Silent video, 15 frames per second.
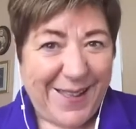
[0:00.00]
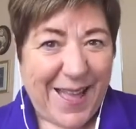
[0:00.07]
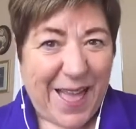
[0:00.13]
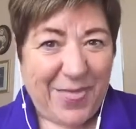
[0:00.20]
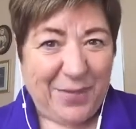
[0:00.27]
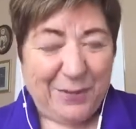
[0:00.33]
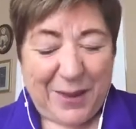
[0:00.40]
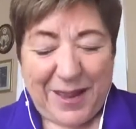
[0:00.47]

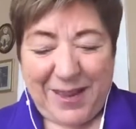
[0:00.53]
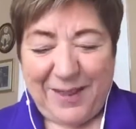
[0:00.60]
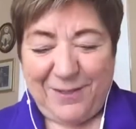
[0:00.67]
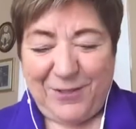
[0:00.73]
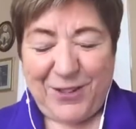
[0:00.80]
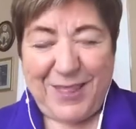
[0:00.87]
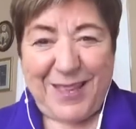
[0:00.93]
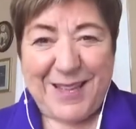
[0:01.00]
Hathaway
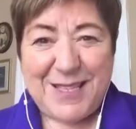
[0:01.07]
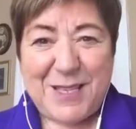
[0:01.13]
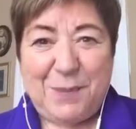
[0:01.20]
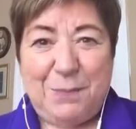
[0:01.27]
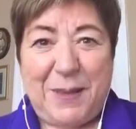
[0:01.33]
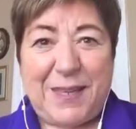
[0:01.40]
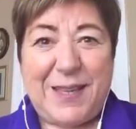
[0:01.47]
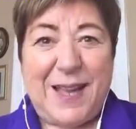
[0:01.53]
for this
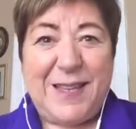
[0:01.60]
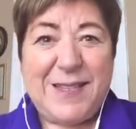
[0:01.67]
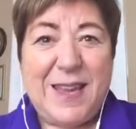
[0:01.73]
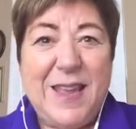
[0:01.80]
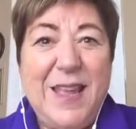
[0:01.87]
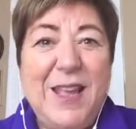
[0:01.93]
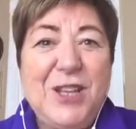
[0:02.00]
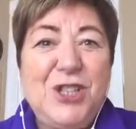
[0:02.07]
because
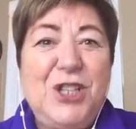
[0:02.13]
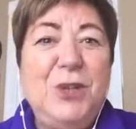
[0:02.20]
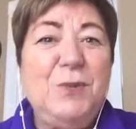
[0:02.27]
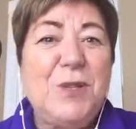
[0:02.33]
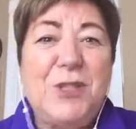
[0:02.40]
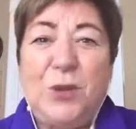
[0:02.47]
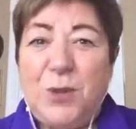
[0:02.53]
she was so